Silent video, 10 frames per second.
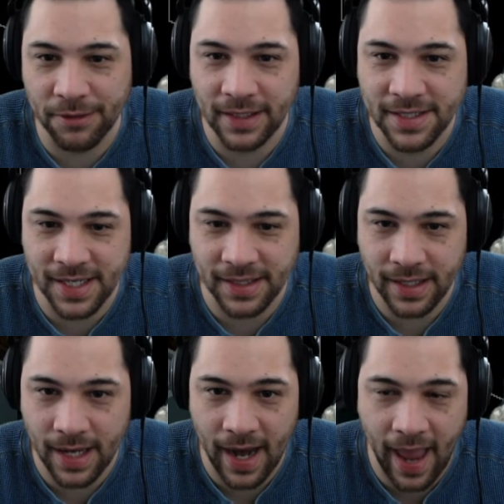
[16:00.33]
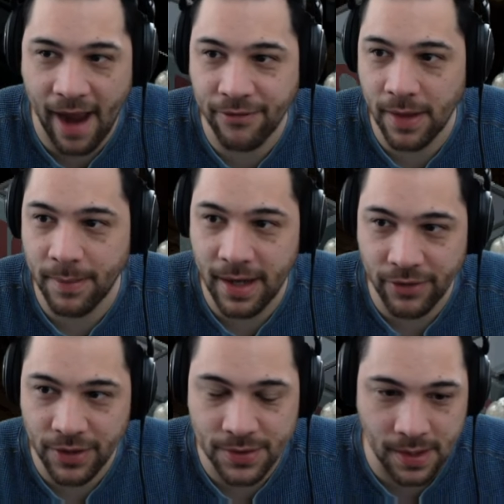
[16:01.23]
realistic that I have them and
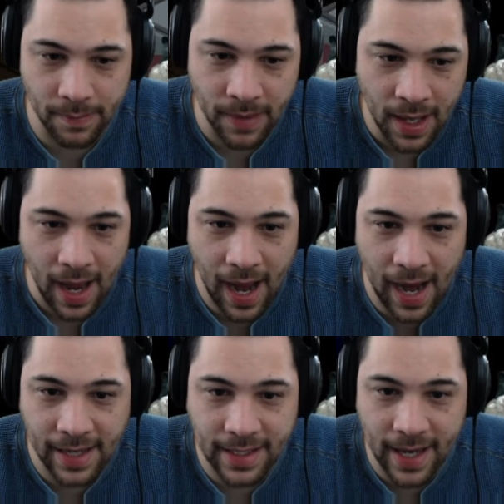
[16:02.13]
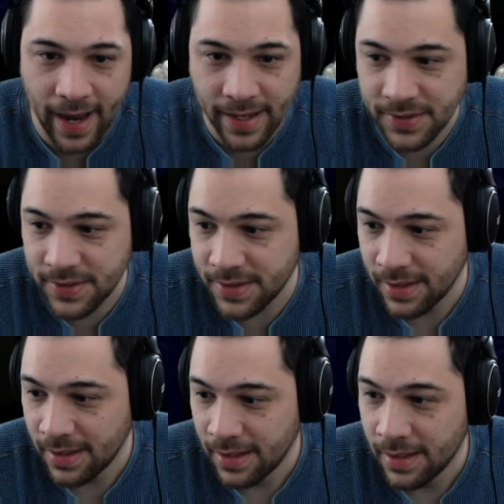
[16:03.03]
never use them. I guess
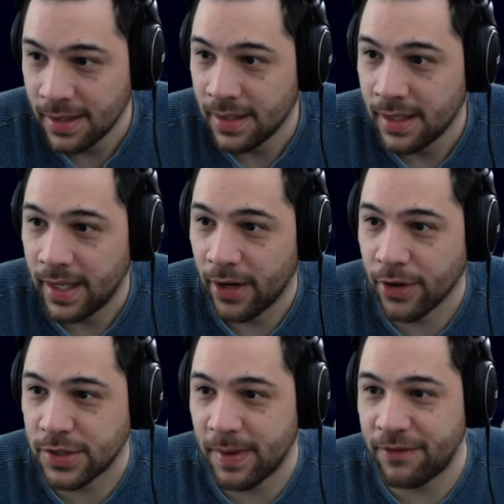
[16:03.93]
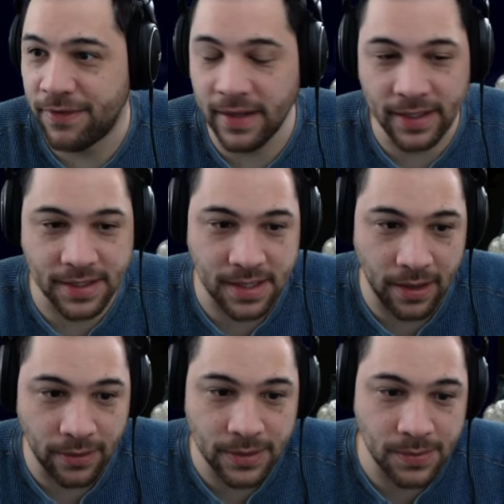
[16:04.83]
it hurts my feelings
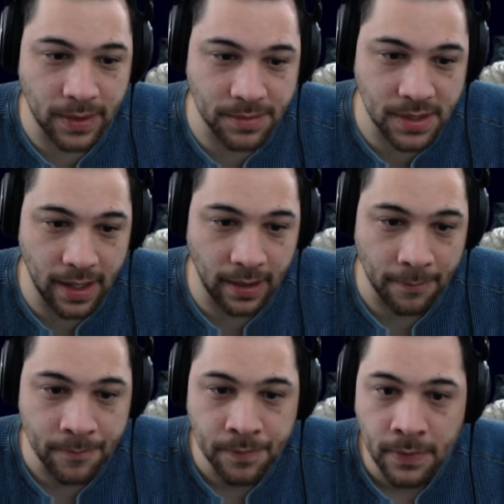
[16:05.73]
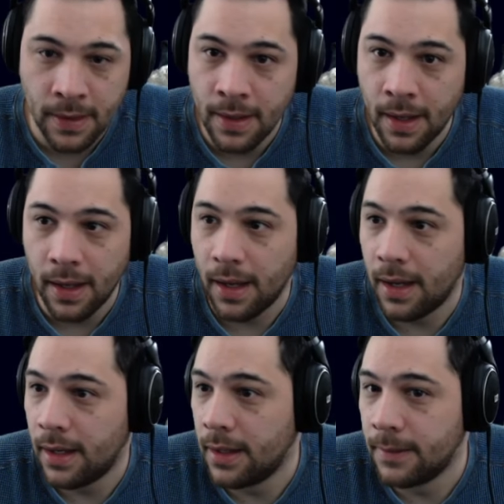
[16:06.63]
though, is what I'm saying.
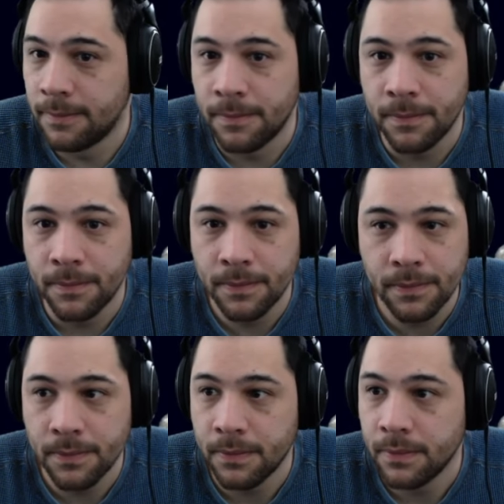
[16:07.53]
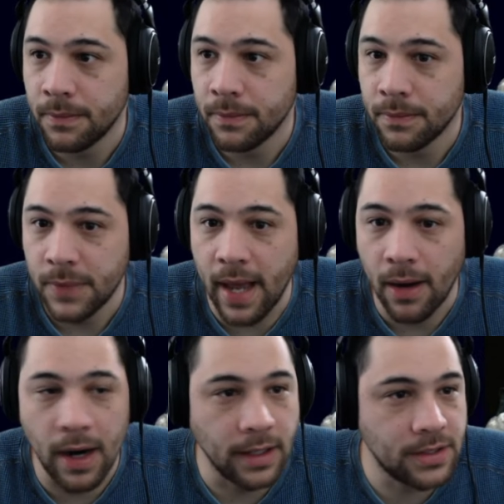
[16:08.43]
Yeah,
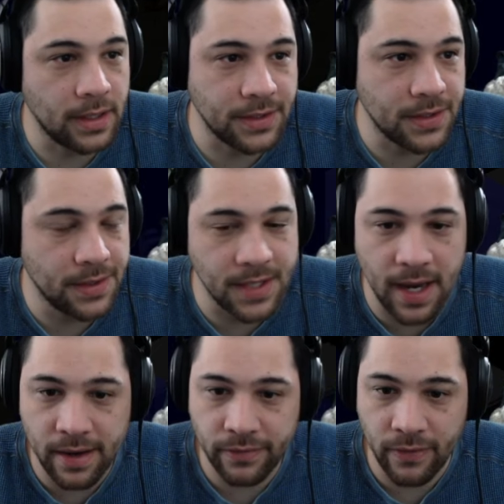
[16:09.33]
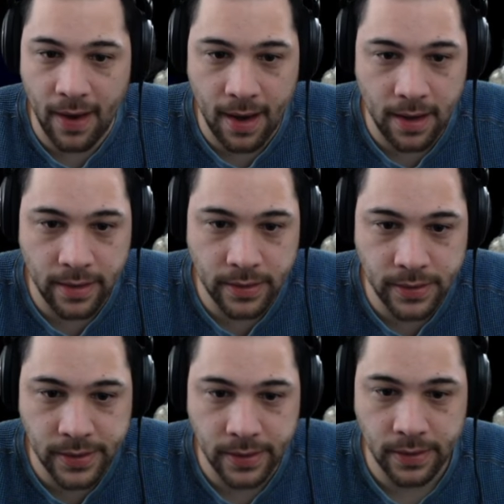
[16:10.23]
all right, so let's save
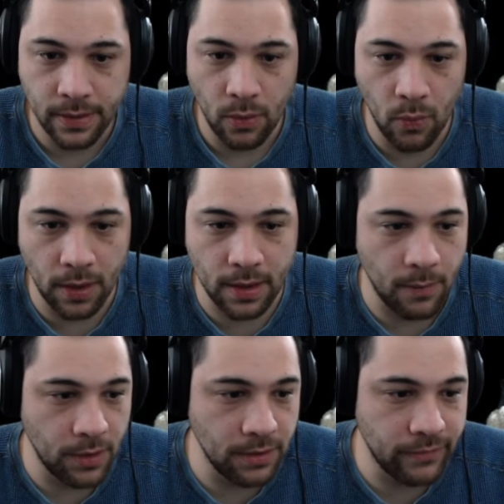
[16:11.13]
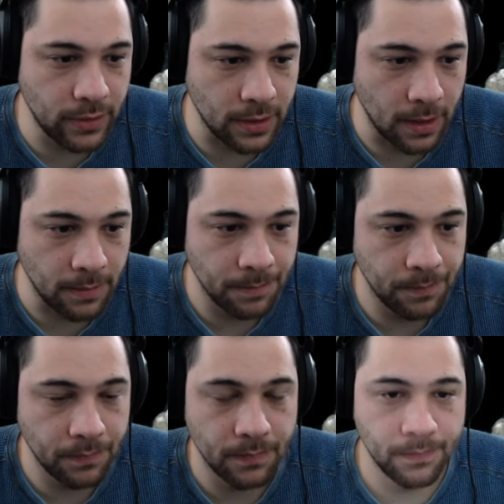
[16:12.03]
and work on what you voted on.
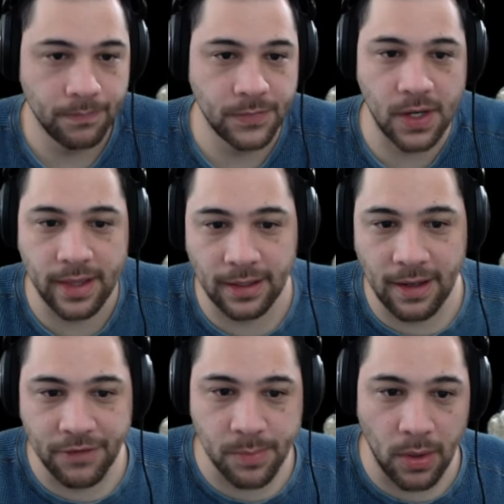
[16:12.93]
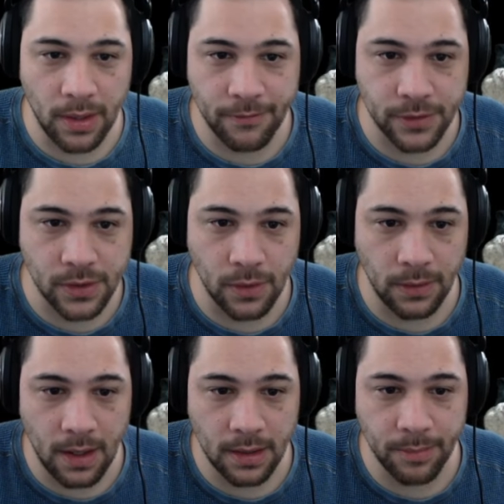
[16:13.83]
Sorry that I left this poll up for so
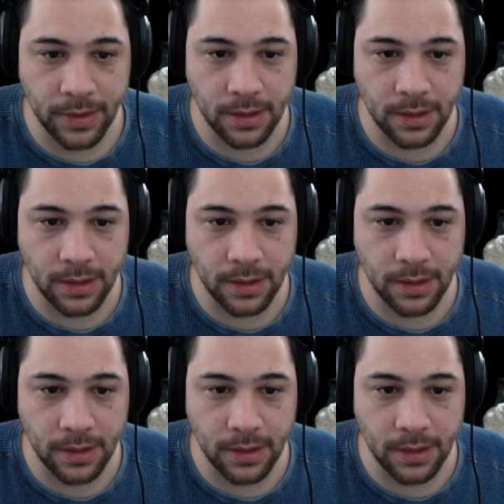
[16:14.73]
long, but